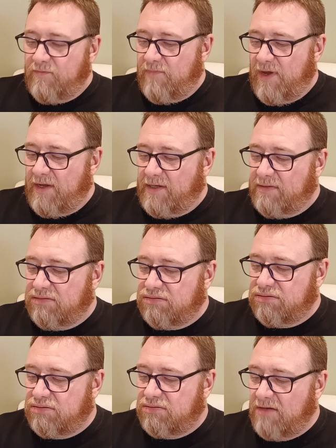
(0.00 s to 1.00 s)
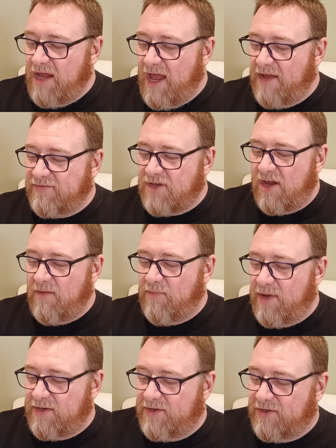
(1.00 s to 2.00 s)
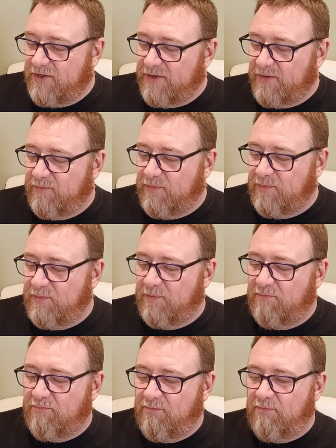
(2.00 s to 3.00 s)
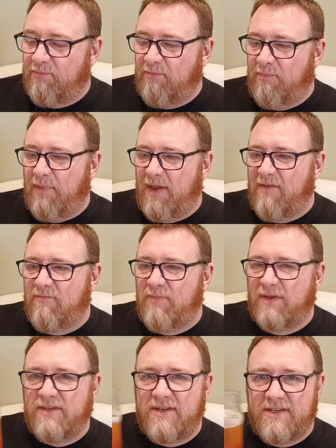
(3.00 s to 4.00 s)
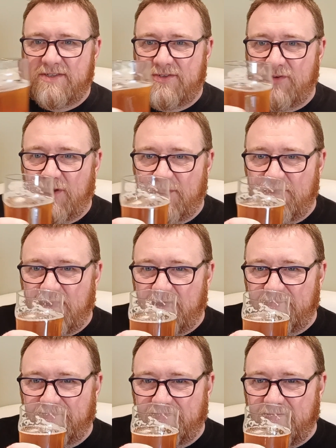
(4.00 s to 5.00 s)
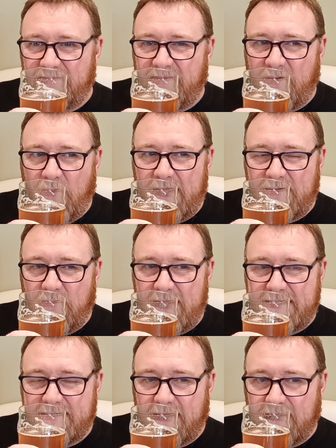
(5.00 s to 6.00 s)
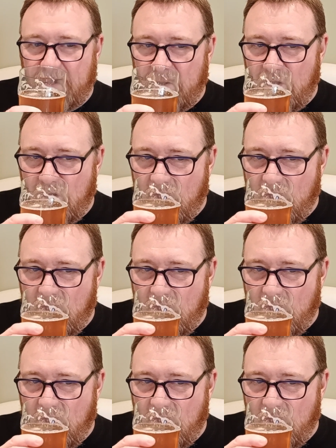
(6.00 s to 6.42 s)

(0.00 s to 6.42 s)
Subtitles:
But yeah, it's got a bit of bitterness to it, but quite subtle.